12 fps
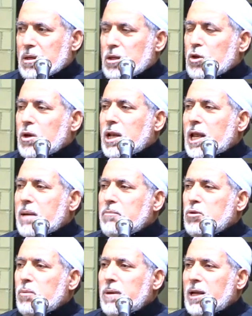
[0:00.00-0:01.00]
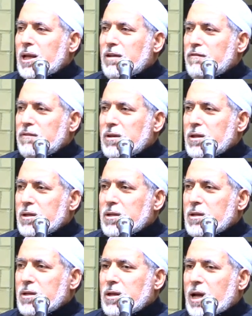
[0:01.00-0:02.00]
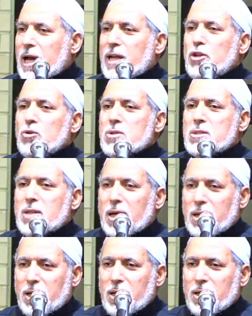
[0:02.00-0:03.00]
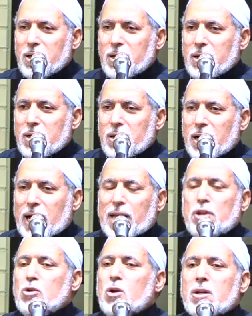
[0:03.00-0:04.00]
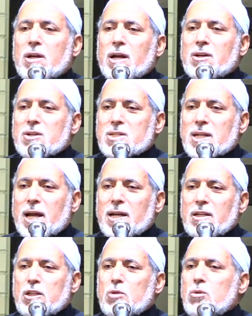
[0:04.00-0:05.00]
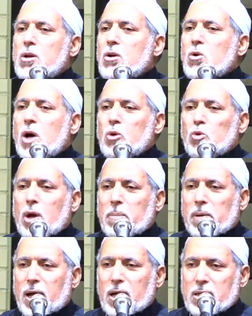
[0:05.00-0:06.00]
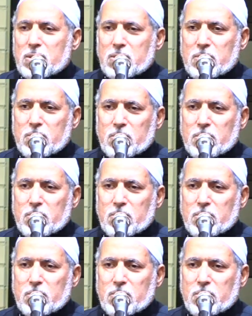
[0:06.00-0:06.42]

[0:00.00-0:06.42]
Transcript: You claim to believe and you study and you don't understand, you wouldn't know how to apply it.